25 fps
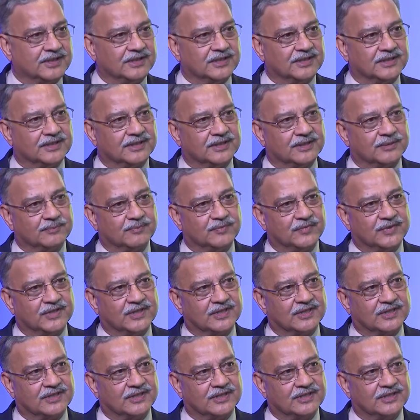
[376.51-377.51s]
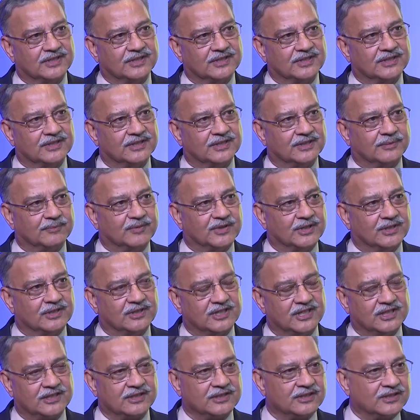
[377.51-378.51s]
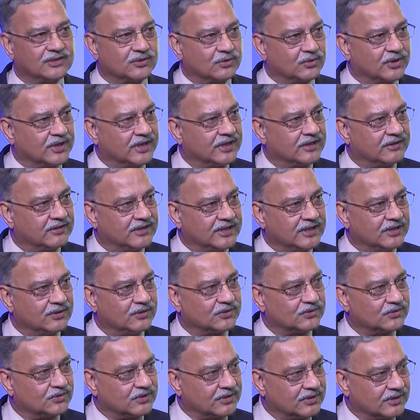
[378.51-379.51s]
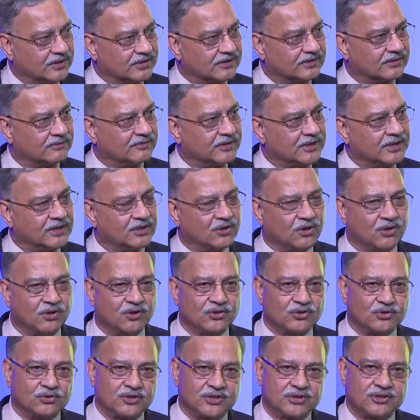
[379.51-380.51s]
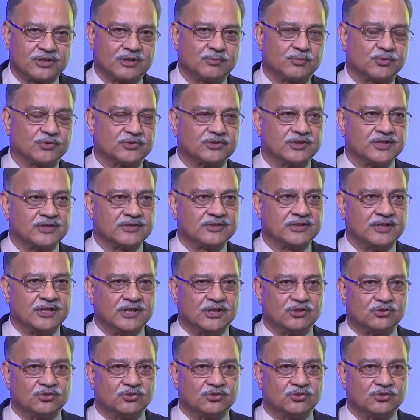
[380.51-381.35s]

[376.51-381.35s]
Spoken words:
The letter rogatory also is a very long judicial process.